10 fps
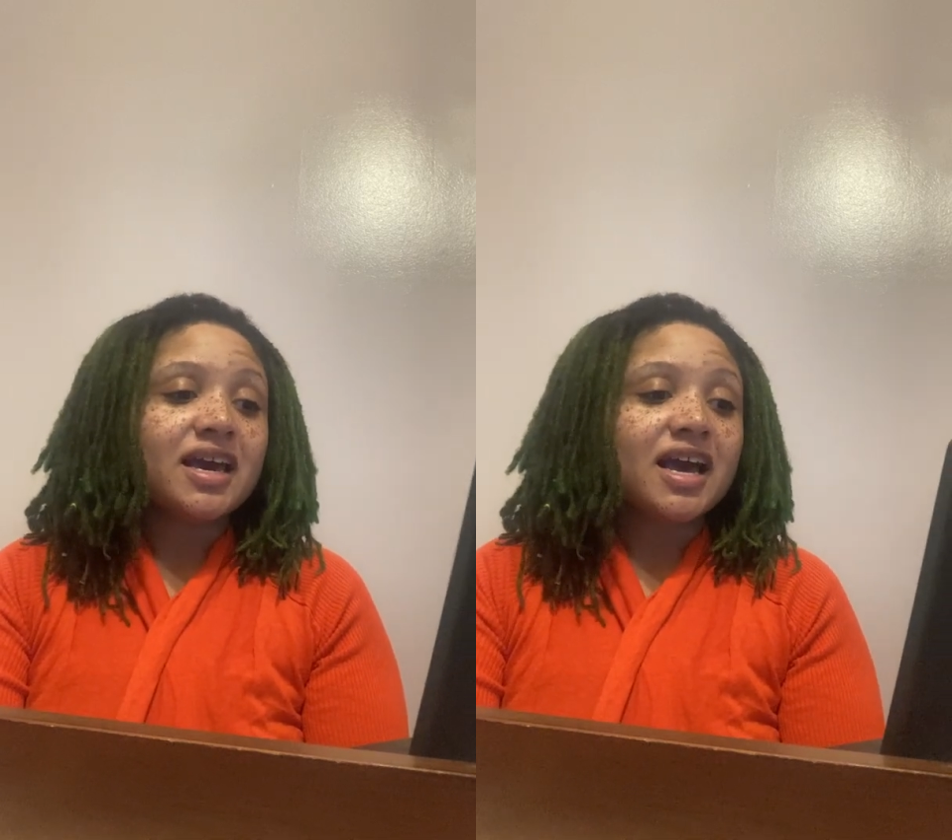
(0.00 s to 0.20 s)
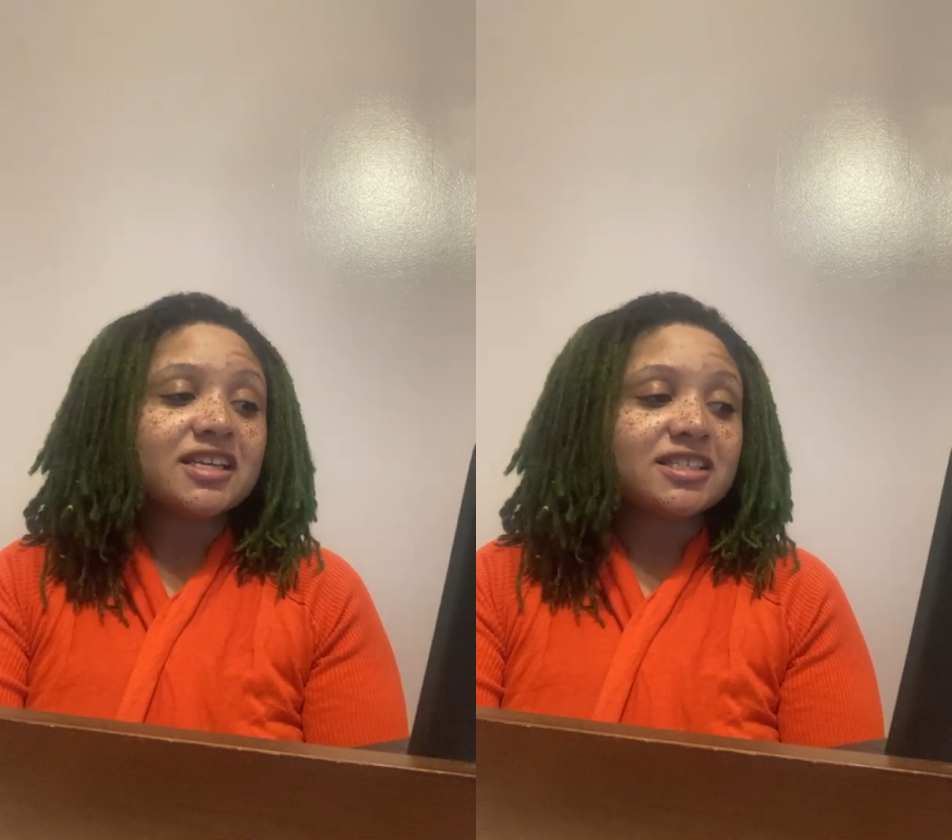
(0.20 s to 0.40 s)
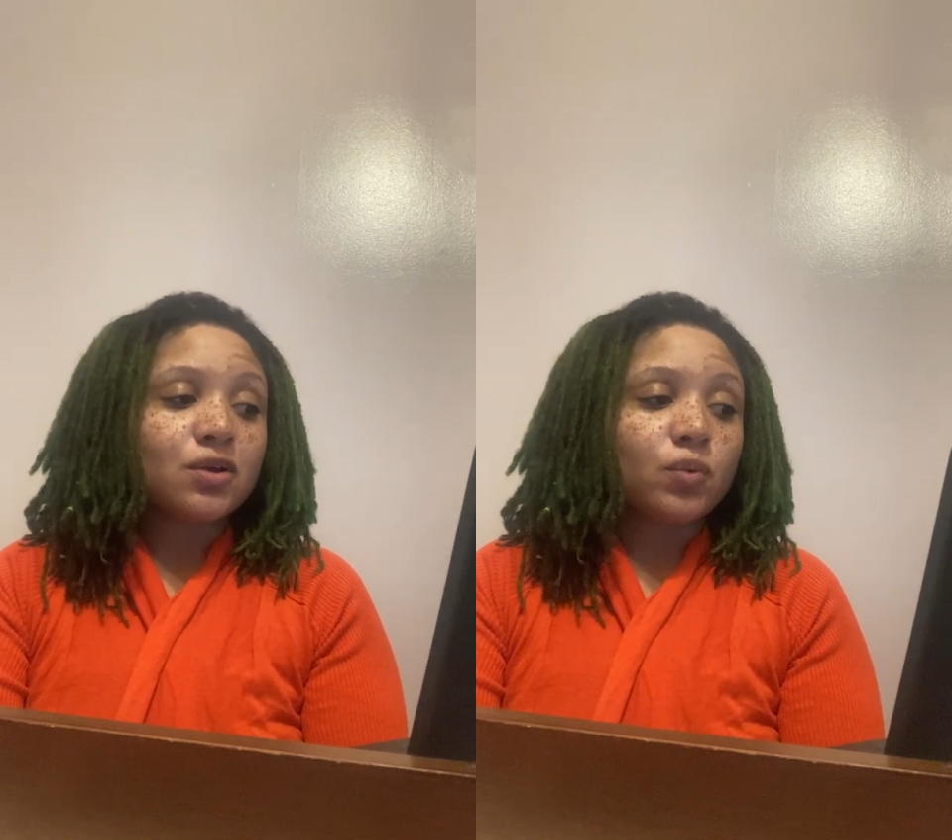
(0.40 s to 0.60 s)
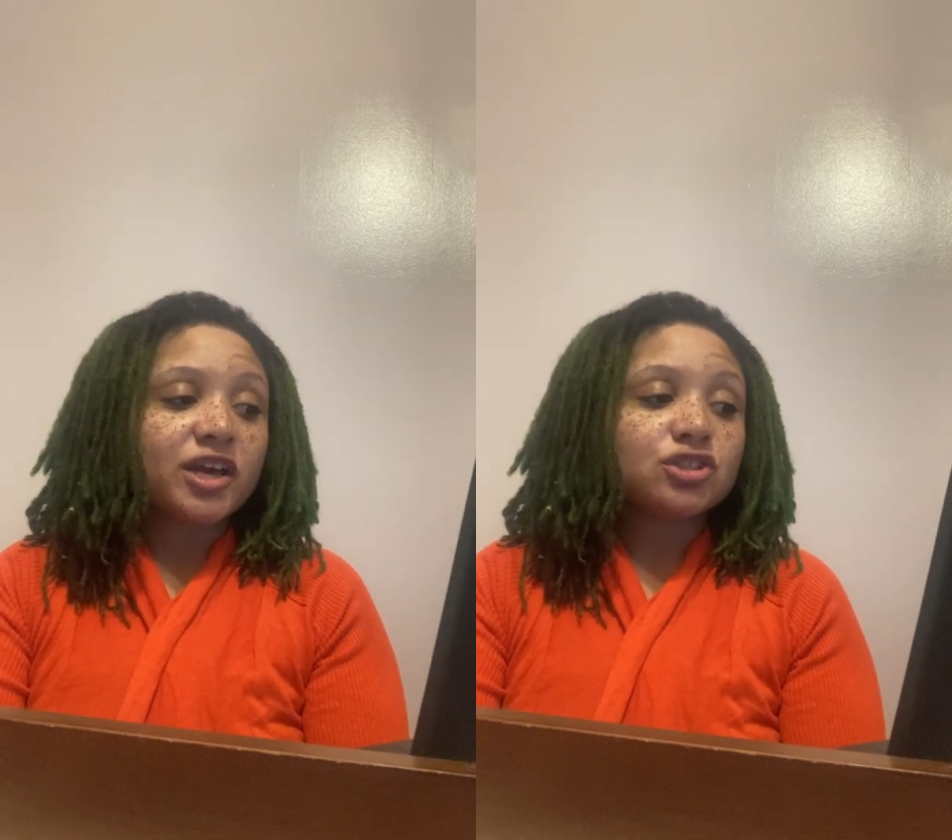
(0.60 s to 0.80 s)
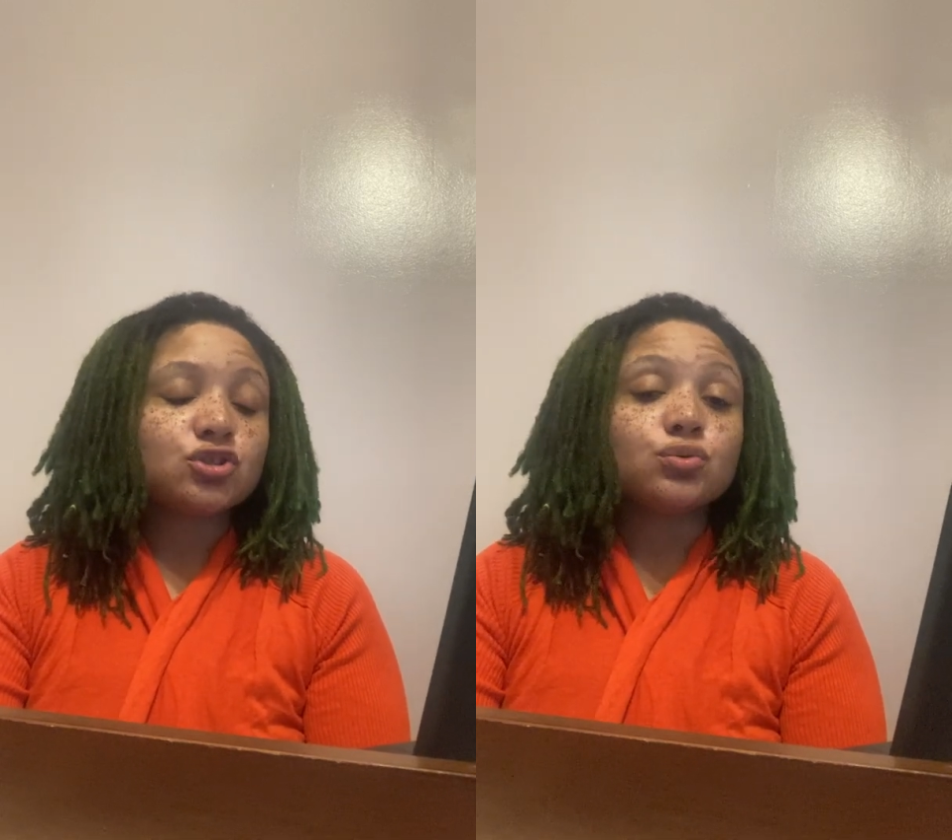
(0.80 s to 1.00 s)
as a
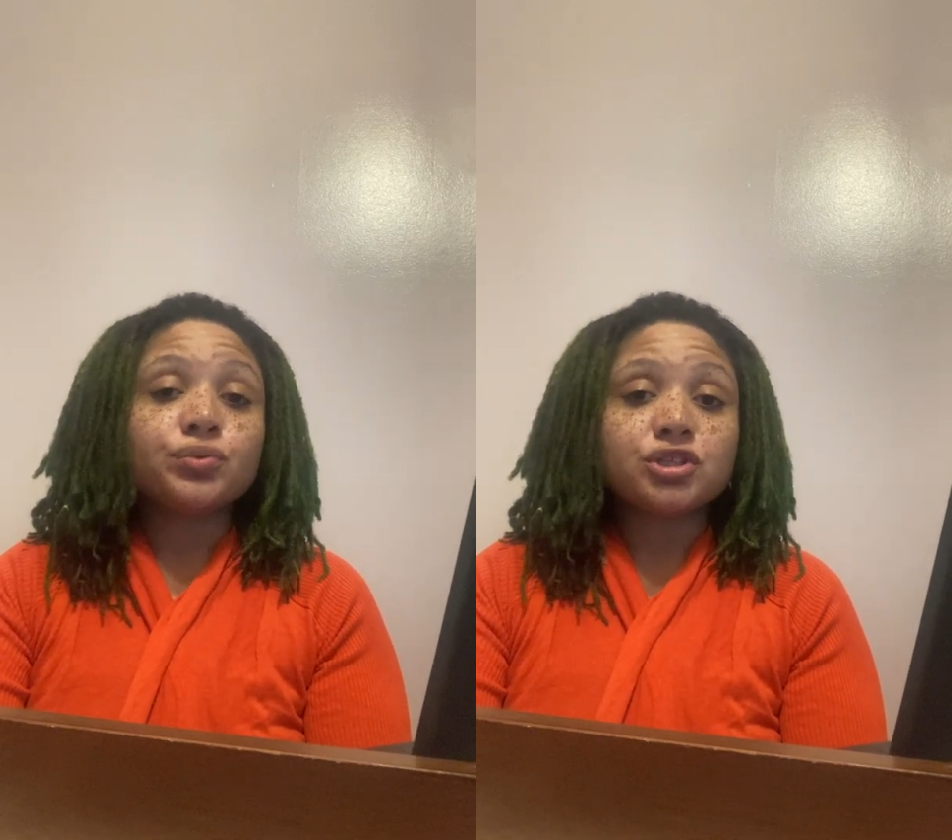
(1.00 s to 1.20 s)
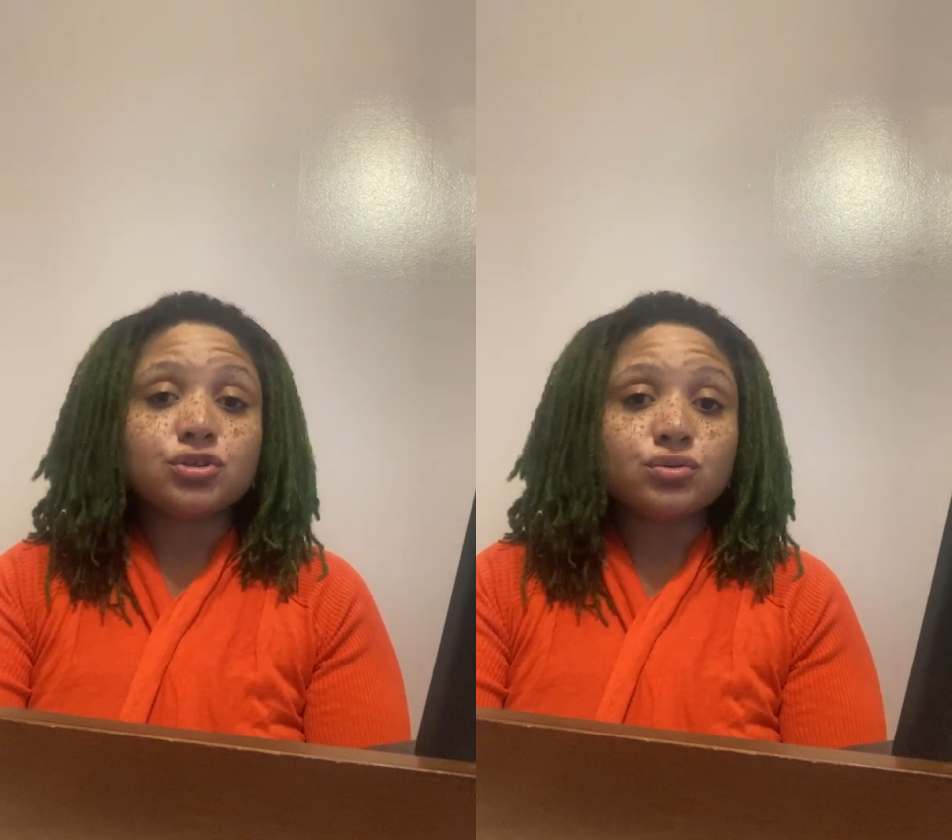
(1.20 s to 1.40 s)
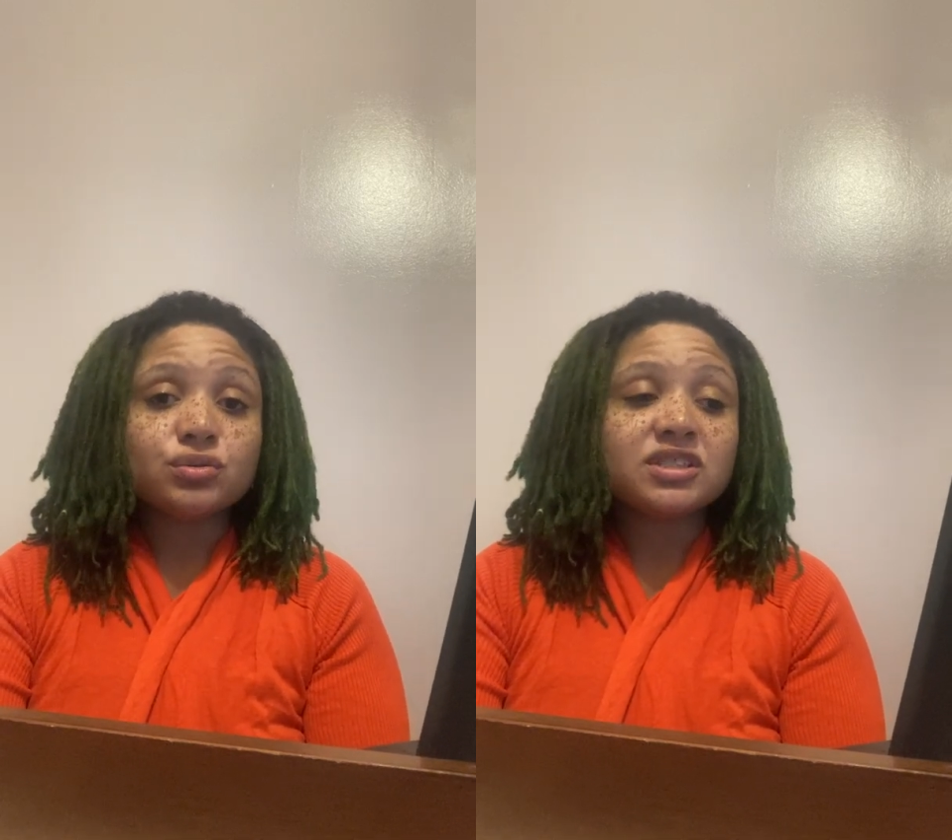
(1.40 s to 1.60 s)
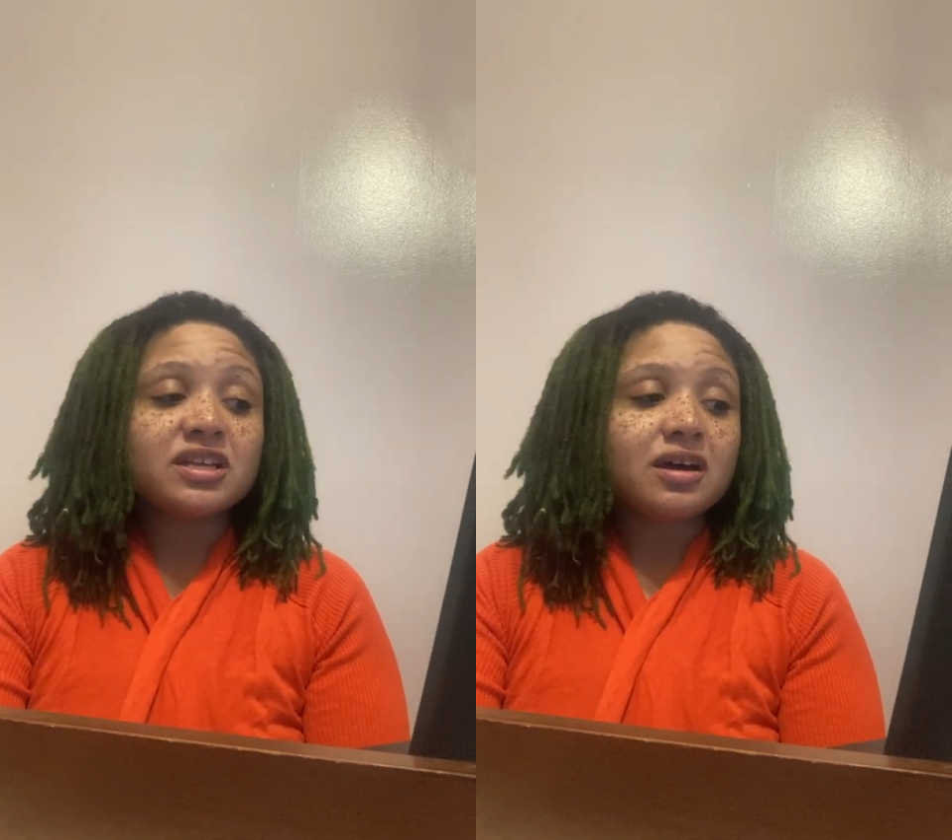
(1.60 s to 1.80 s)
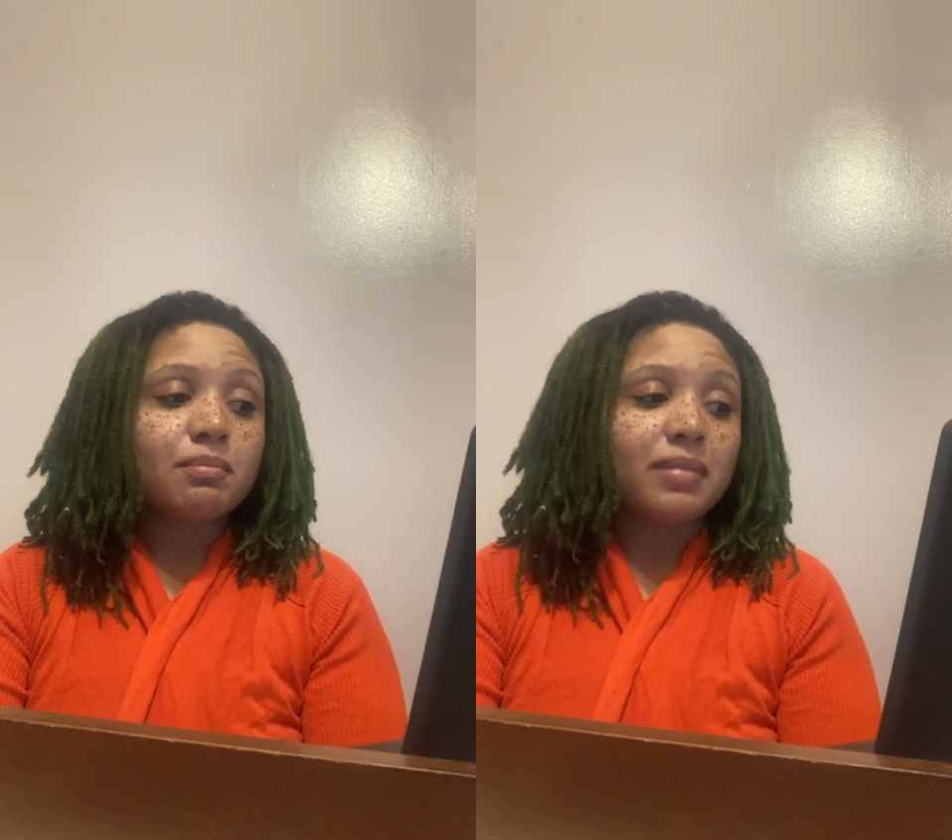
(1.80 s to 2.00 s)
way to reduce
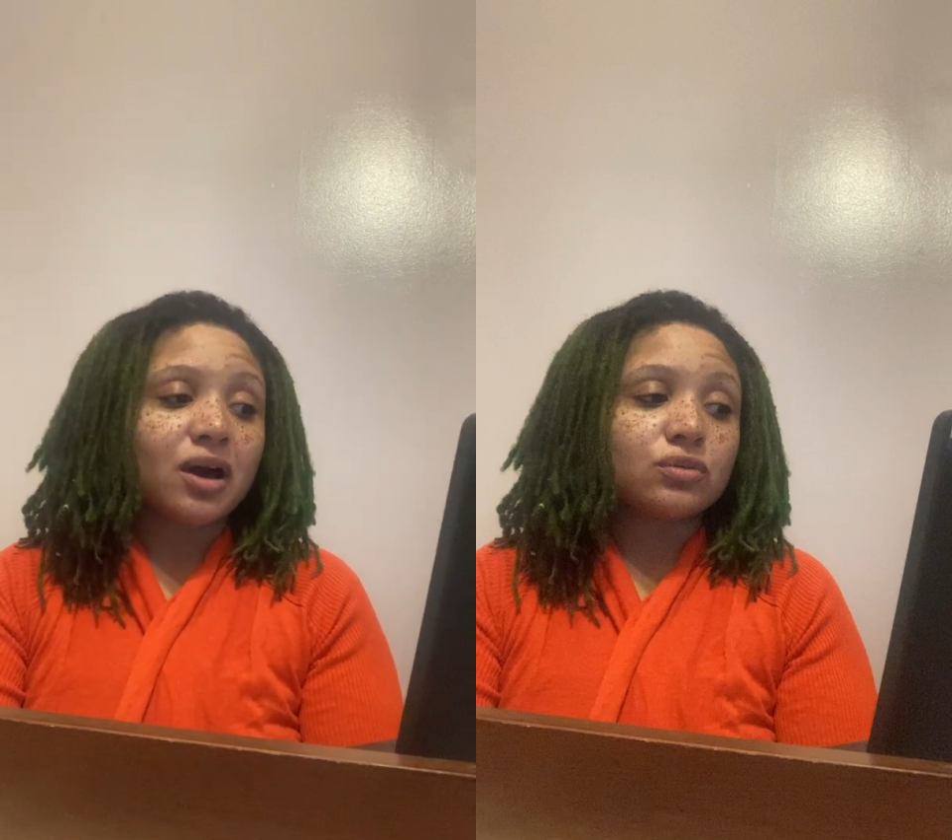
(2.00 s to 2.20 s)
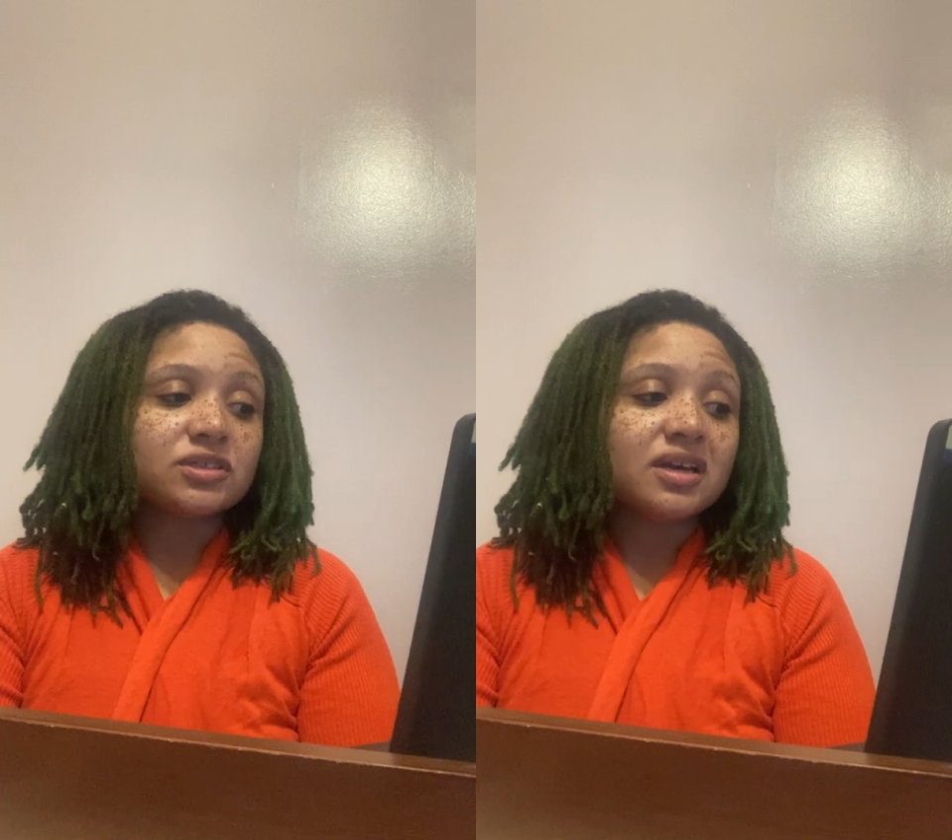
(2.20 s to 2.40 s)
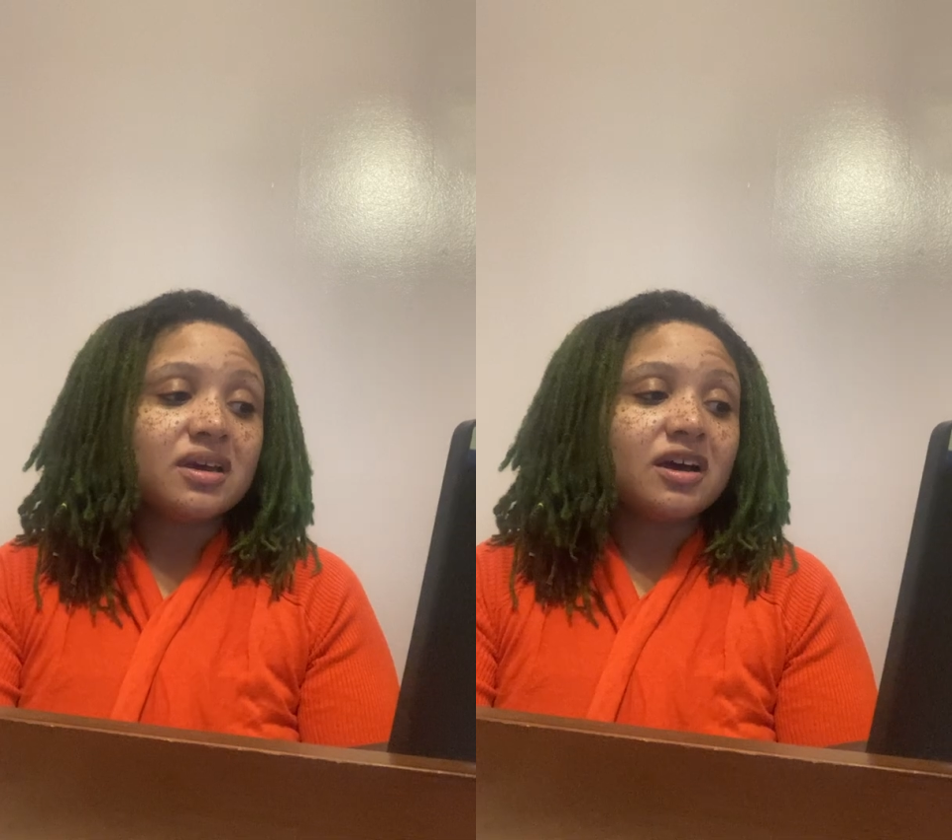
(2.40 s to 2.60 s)
the amount